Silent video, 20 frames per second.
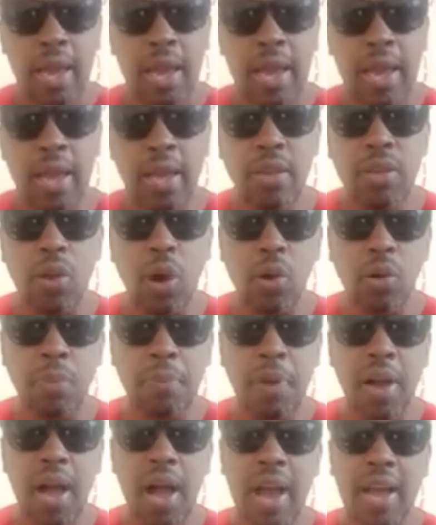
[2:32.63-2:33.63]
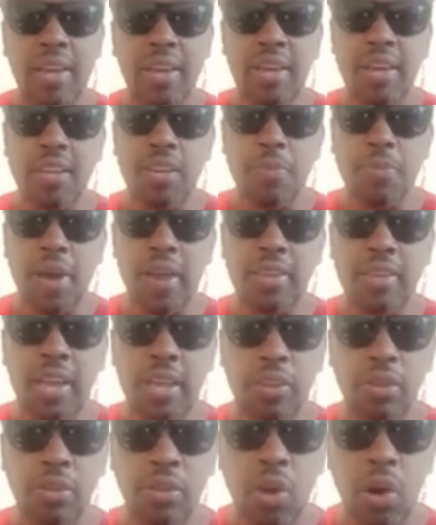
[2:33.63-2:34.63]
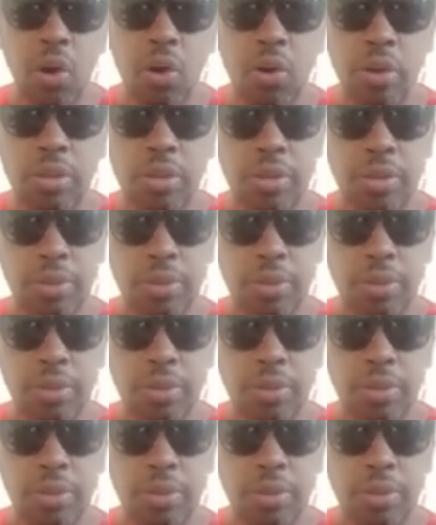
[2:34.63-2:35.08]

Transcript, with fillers: And he talked about how he gets somebody to take the charge.